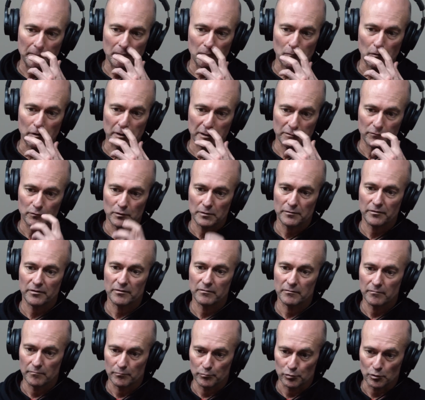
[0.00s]
Working with
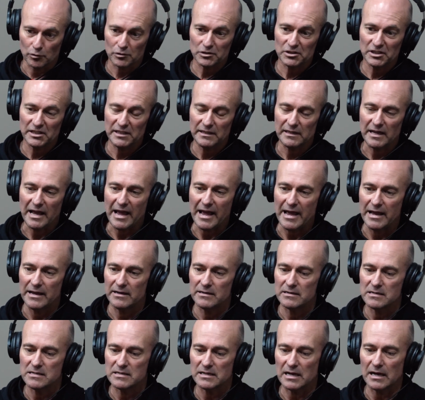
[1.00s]
Brooksy,
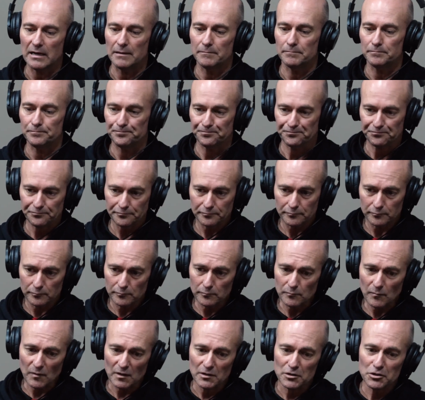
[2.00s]
and
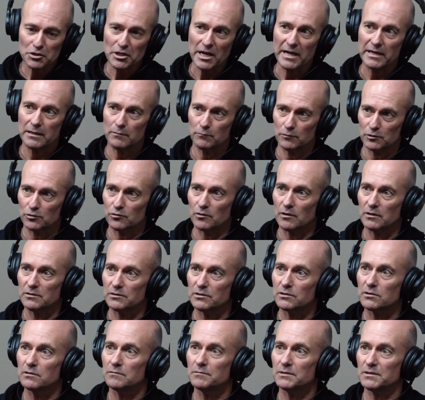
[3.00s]
Shannon was riding
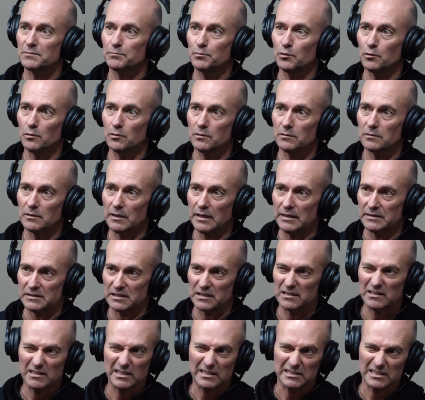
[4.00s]
Supersport as
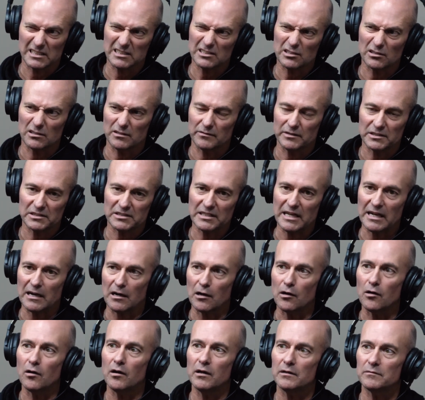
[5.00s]
a sort of a
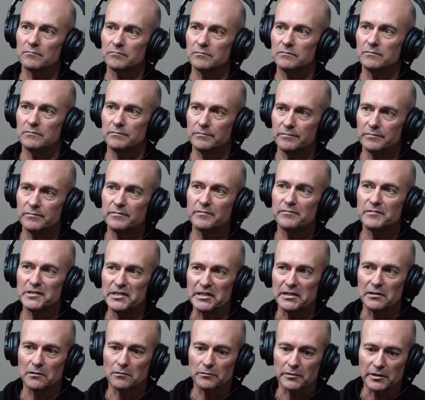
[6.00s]
satellite
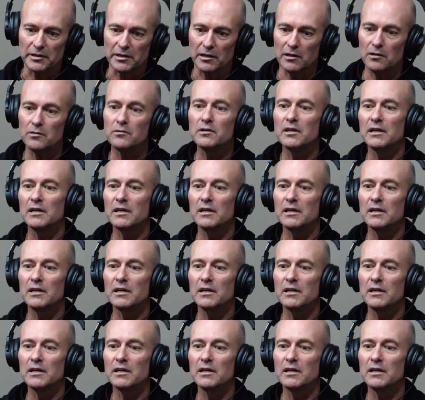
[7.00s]
deal, you know.